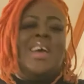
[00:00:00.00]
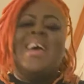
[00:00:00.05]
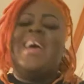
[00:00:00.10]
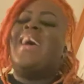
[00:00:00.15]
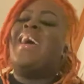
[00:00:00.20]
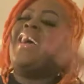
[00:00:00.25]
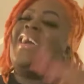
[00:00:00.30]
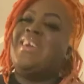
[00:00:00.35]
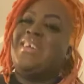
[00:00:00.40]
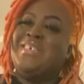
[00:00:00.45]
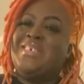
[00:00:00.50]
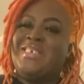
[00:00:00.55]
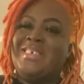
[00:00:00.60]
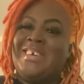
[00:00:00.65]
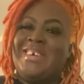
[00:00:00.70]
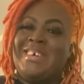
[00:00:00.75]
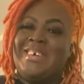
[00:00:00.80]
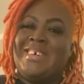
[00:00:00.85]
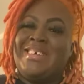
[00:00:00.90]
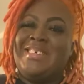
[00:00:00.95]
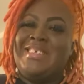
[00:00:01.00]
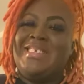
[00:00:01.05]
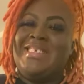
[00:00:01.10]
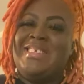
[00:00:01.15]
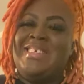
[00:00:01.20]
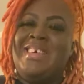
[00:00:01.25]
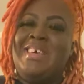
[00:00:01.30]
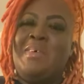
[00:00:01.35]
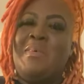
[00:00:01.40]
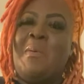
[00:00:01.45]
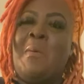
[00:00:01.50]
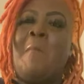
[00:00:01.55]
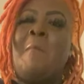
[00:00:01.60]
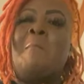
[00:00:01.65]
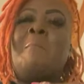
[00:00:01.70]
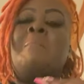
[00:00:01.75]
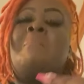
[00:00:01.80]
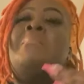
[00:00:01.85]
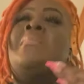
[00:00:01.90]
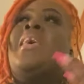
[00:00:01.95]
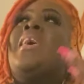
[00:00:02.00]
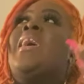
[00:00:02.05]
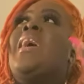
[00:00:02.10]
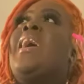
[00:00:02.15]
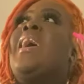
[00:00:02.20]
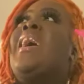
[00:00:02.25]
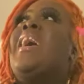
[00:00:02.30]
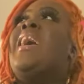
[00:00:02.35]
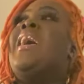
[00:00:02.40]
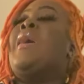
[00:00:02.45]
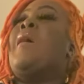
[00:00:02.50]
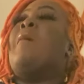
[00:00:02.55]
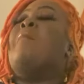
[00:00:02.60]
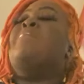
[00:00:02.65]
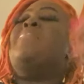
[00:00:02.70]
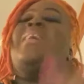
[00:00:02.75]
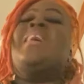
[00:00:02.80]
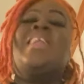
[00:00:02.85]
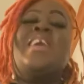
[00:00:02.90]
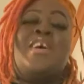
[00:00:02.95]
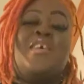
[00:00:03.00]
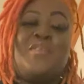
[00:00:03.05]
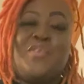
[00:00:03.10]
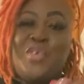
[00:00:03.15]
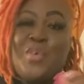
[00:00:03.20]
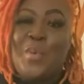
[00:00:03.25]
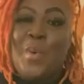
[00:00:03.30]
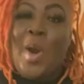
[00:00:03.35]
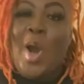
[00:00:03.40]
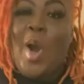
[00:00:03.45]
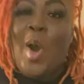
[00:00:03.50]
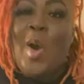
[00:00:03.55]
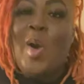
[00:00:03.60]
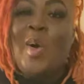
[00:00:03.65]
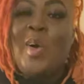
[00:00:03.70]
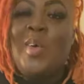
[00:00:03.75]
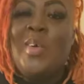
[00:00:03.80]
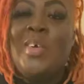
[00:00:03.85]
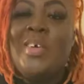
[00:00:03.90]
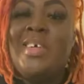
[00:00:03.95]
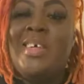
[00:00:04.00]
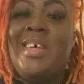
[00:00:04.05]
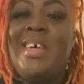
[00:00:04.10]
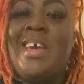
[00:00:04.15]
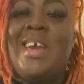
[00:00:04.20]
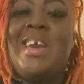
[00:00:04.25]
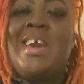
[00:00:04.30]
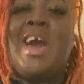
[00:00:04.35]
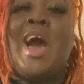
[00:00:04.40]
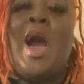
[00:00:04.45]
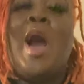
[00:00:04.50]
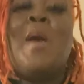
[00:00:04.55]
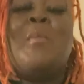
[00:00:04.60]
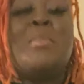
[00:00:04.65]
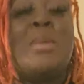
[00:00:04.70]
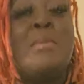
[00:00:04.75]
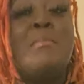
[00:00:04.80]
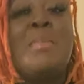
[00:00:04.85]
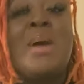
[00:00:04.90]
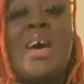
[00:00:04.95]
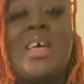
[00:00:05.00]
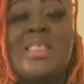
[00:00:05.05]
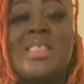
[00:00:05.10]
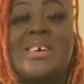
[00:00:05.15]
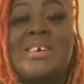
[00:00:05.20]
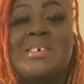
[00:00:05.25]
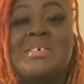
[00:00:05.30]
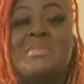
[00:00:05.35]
Hey, sugars. Many of you all call me mother,